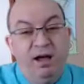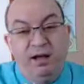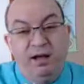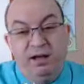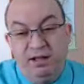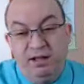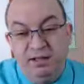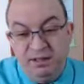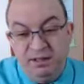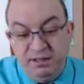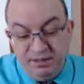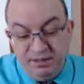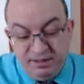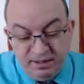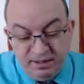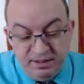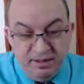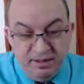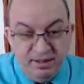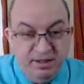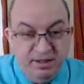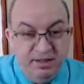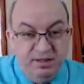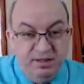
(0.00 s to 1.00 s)
Here.
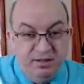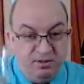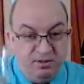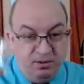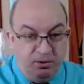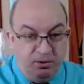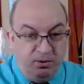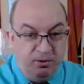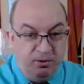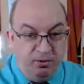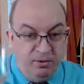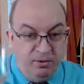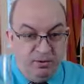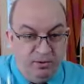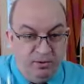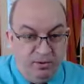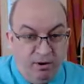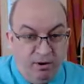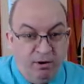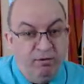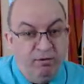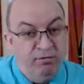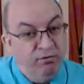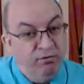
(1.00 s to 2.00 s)
So
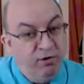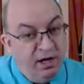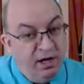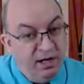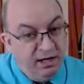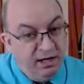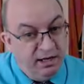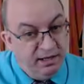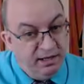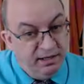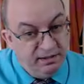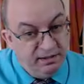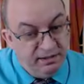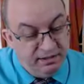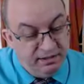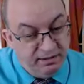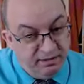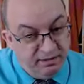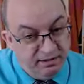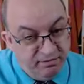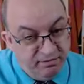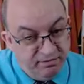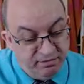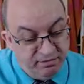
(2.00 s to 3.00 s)
au revoir,
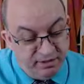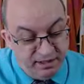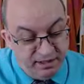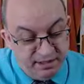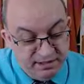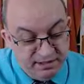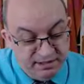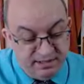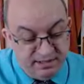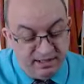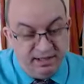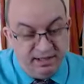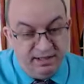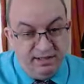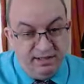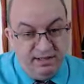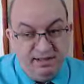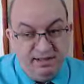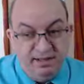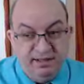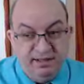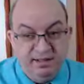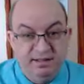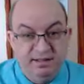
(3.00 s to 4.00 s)
friends, and
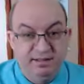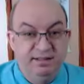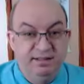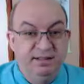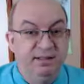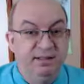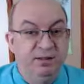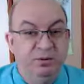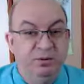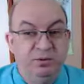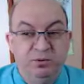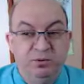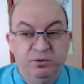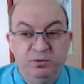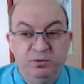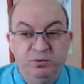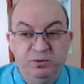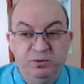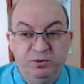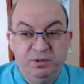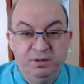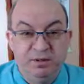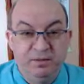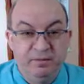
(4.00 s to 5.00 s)
see you
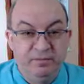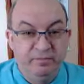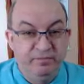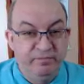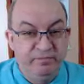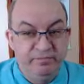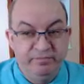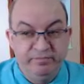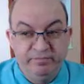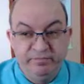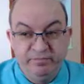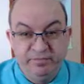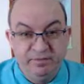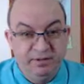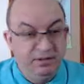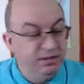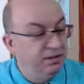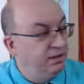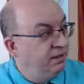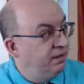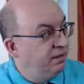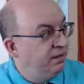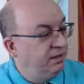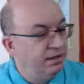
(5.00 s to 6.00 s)
soon.
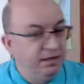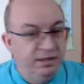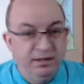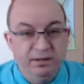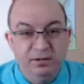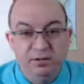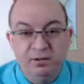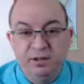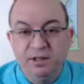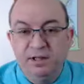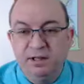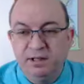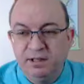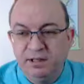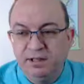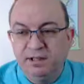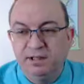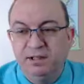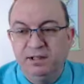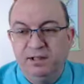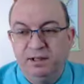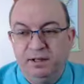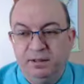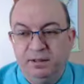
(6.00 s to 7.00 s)
Here? Okay, I click here.